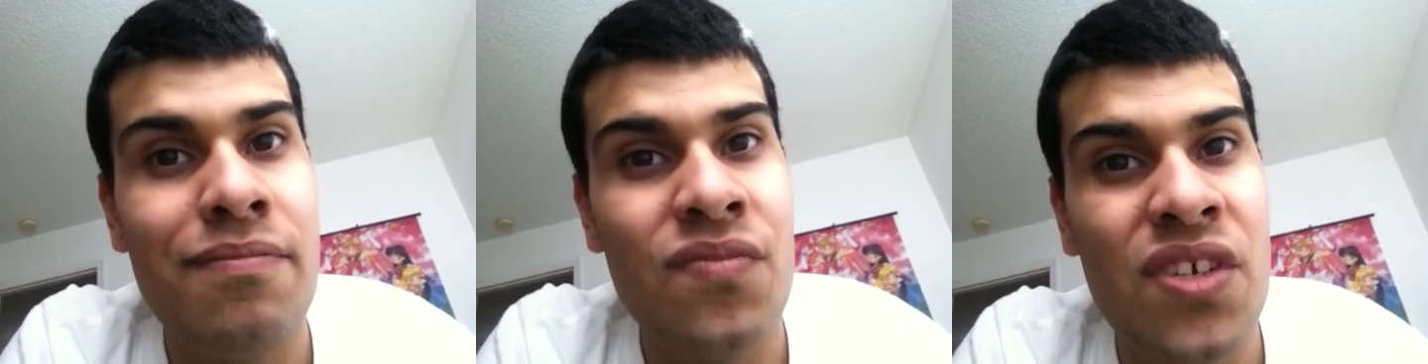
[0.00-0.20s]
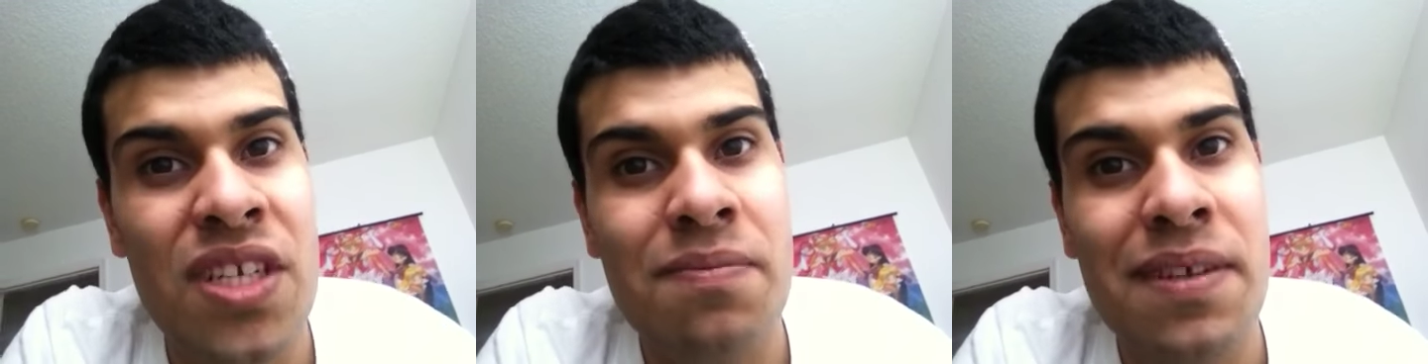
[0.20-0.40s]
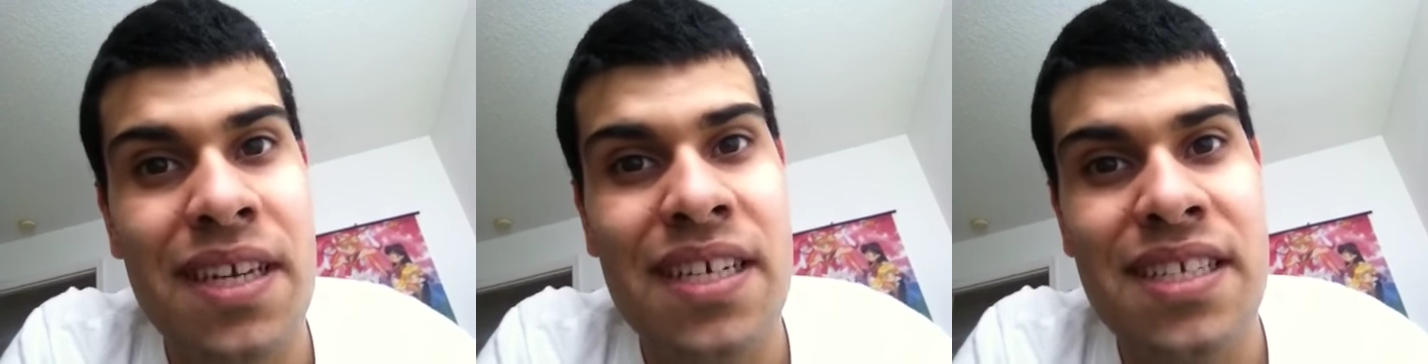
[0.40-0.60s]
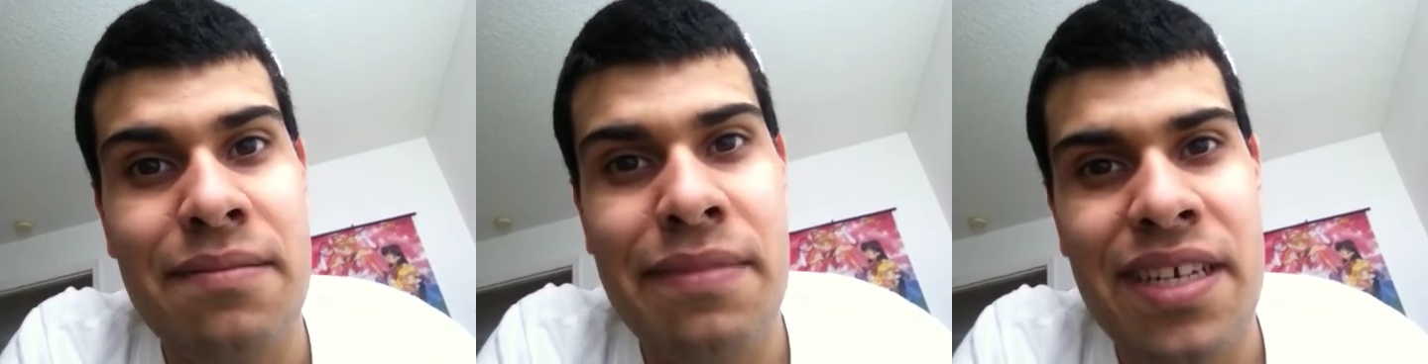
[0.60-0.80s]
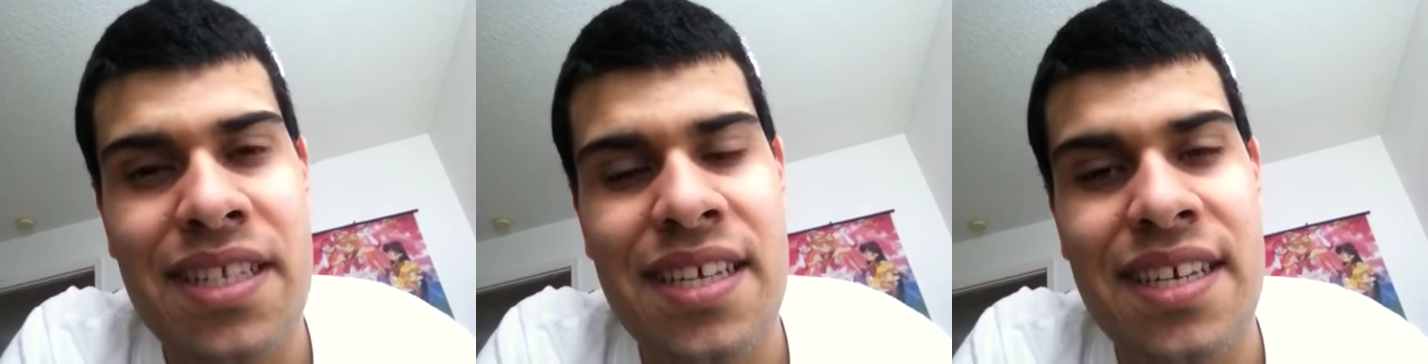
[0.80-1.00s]
just because it
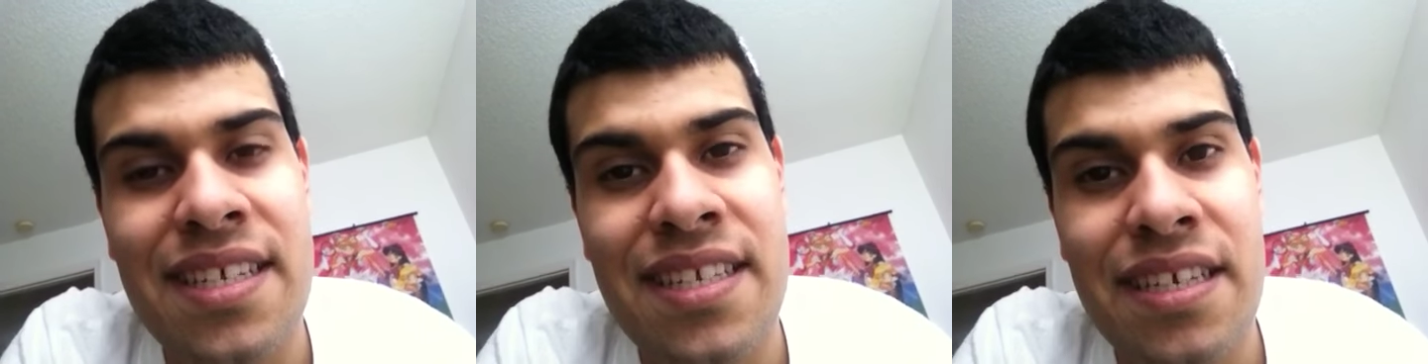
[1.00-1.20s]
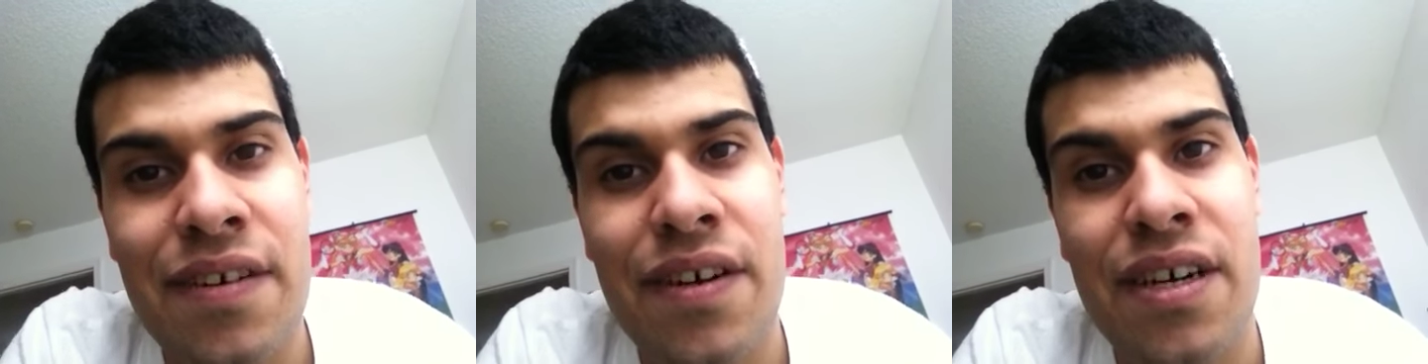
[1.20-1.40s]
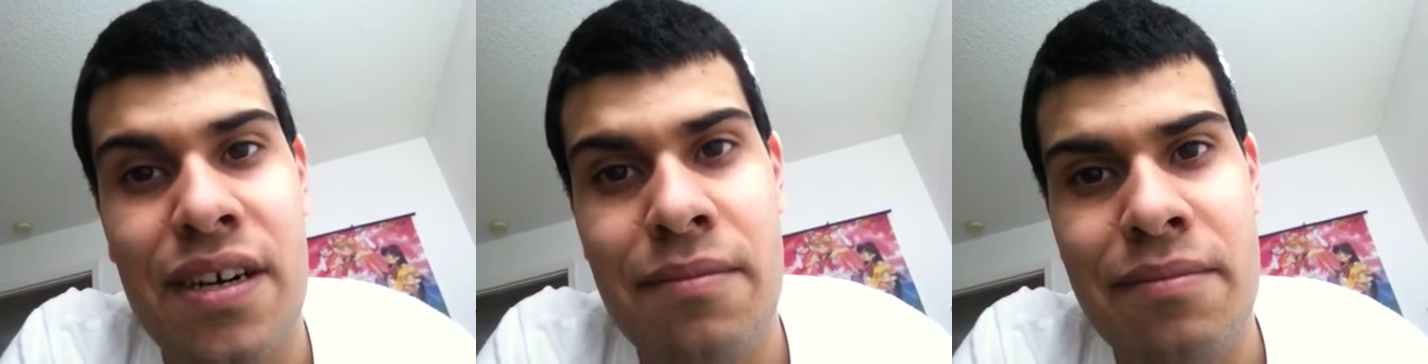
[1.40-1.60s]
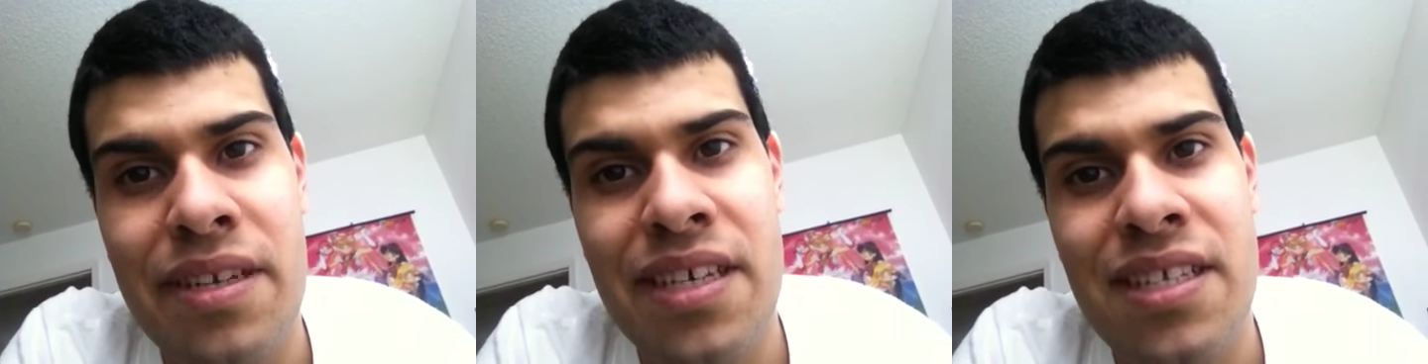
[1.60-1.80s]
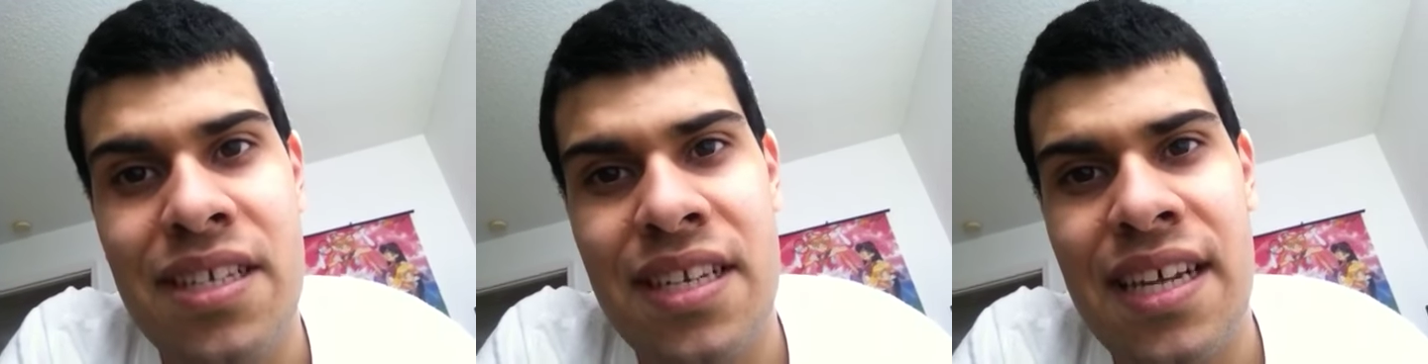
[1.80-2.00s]
makes it easier on
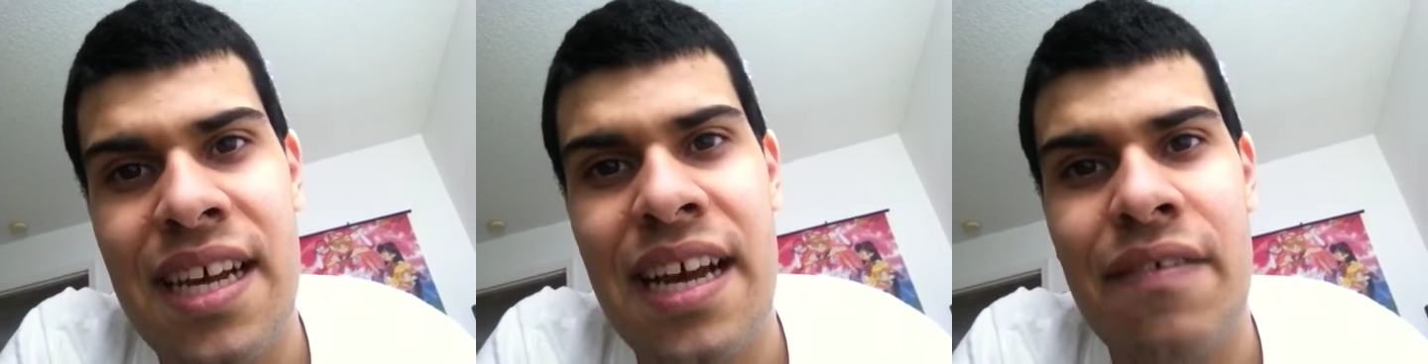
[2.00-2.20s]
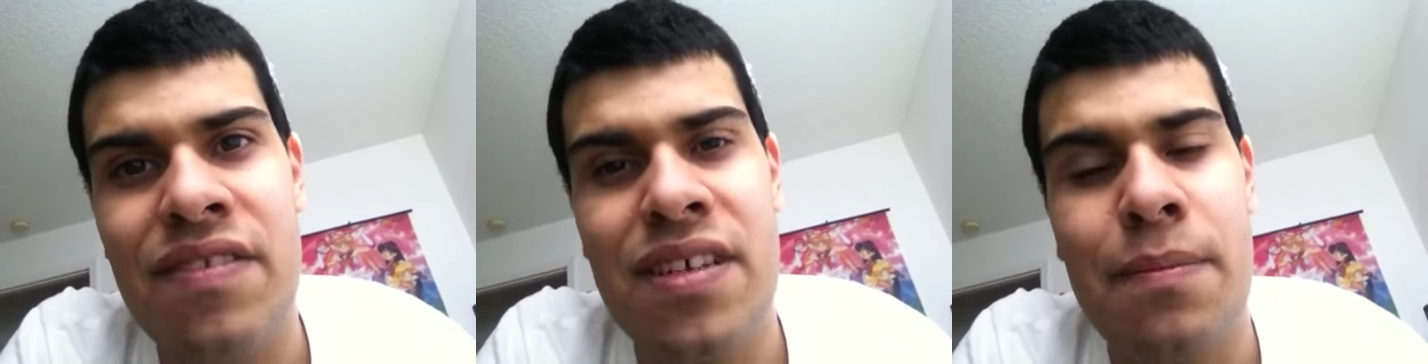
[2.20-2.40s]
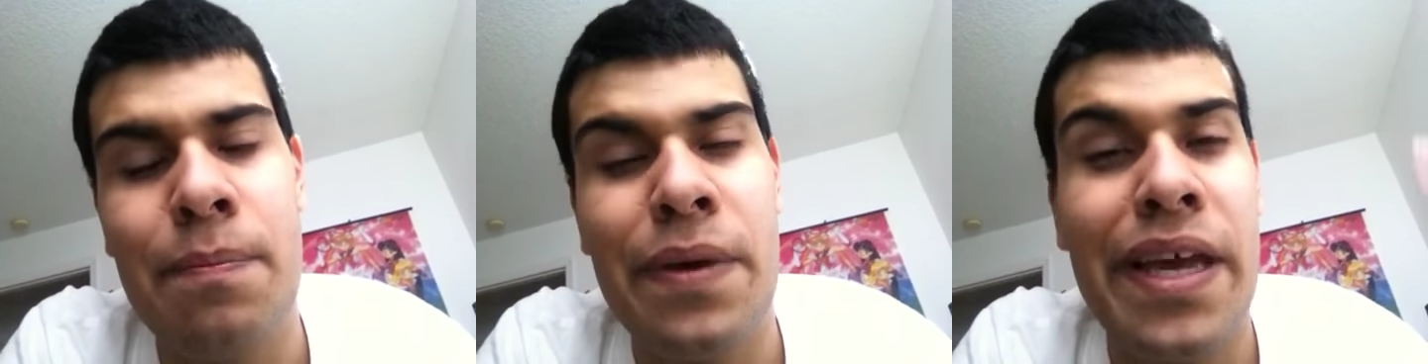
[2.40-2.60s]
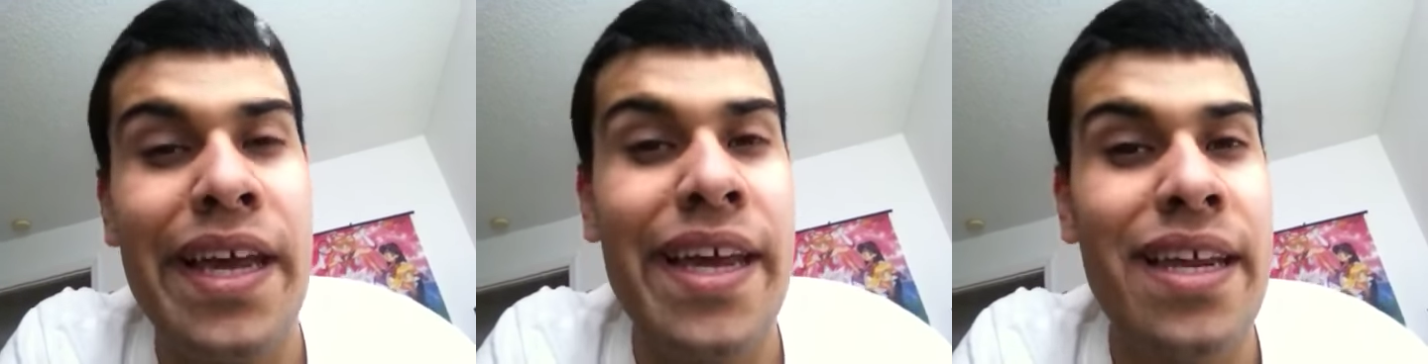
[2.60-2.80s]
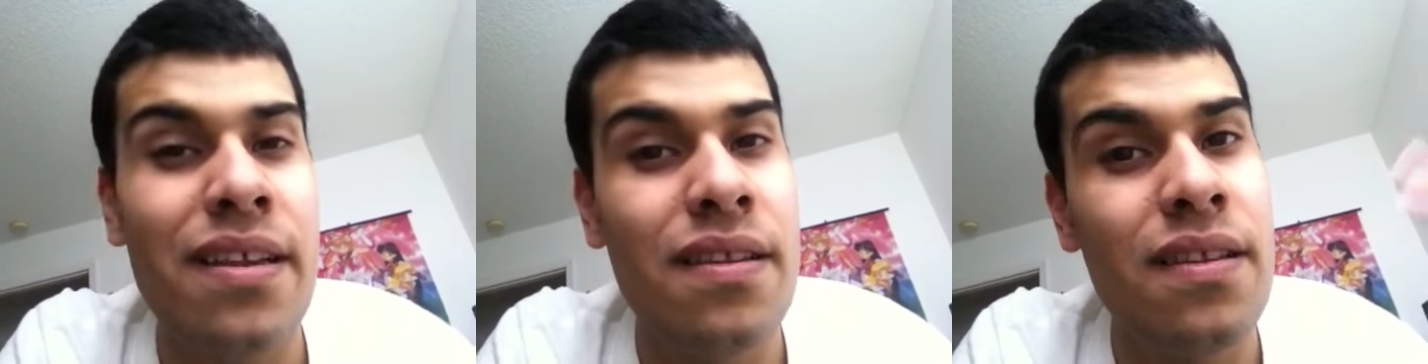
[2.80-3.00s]
me to not have to
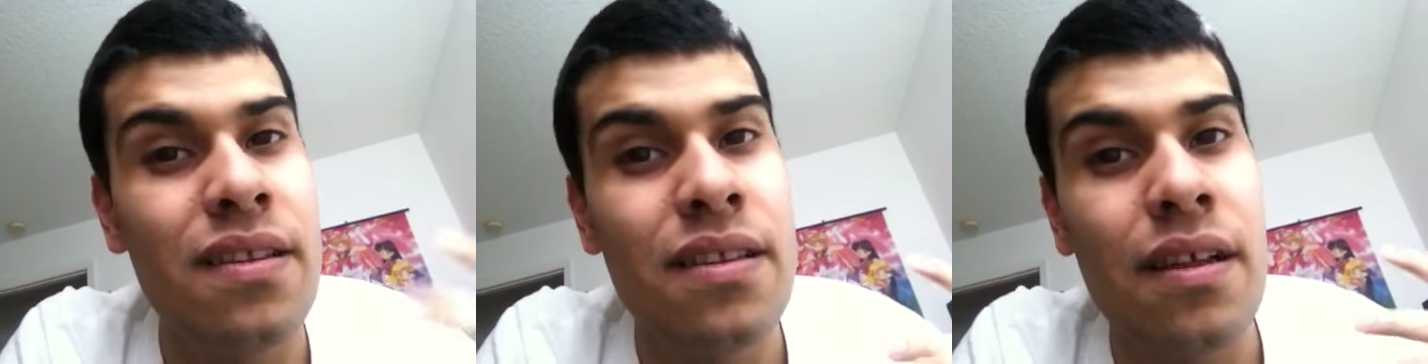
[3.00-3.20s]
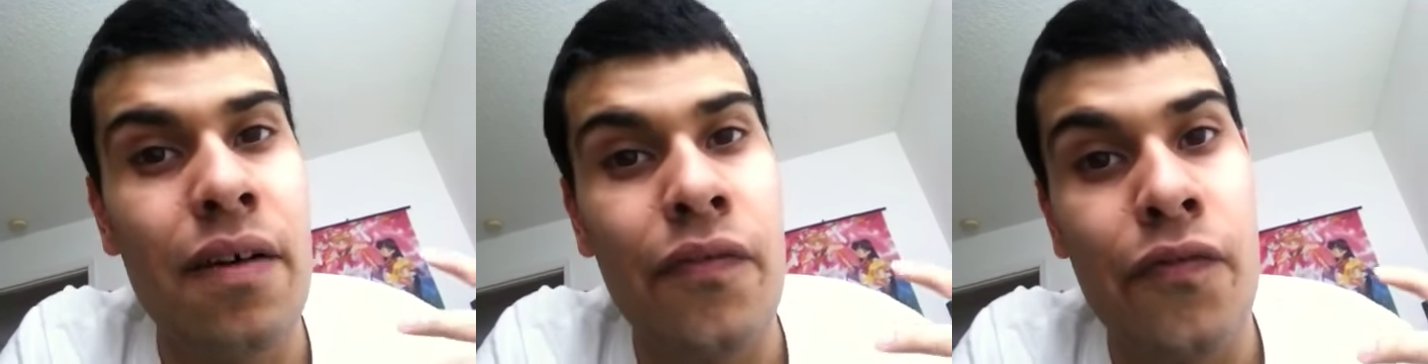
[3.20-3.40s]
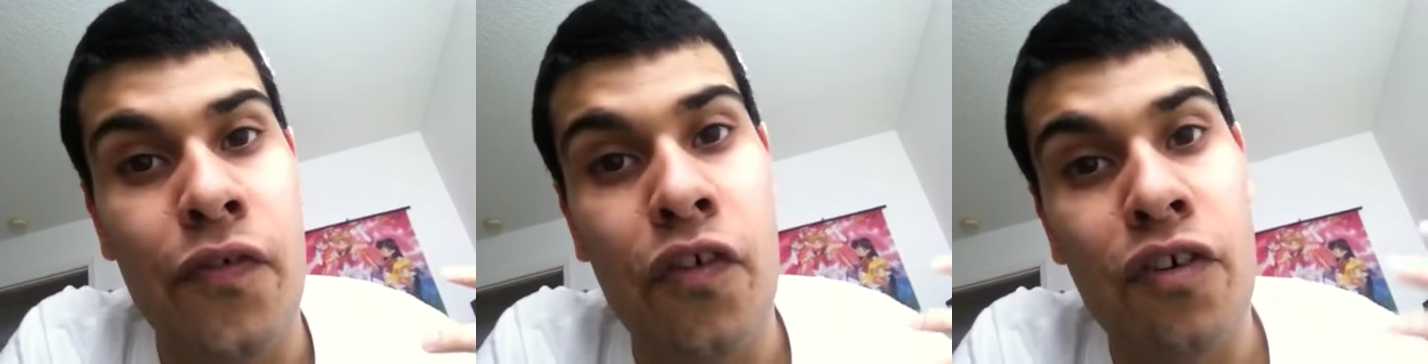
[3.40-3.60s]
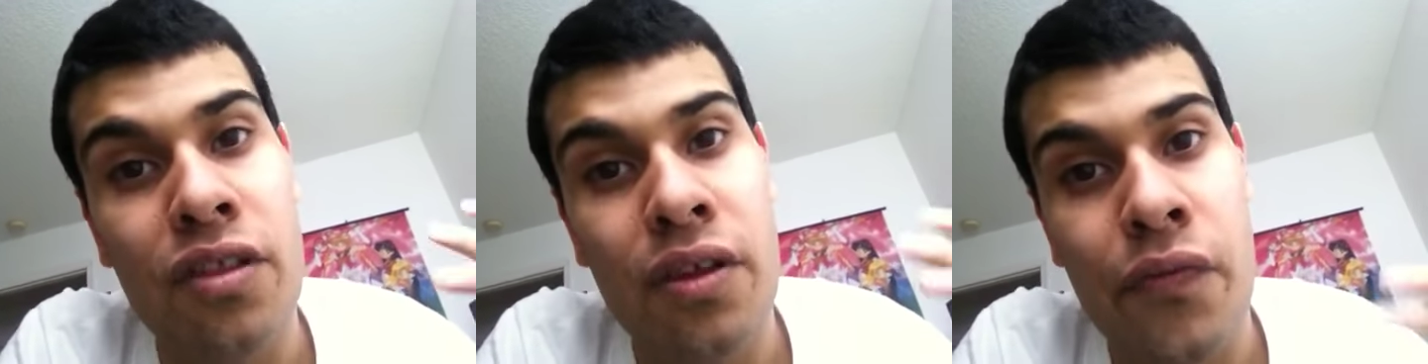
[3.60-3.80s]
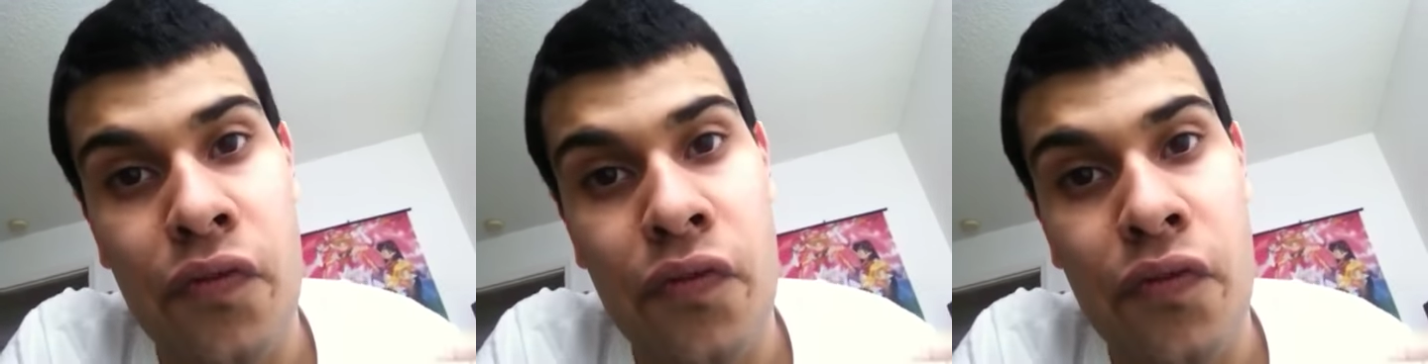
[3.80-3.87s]
pay the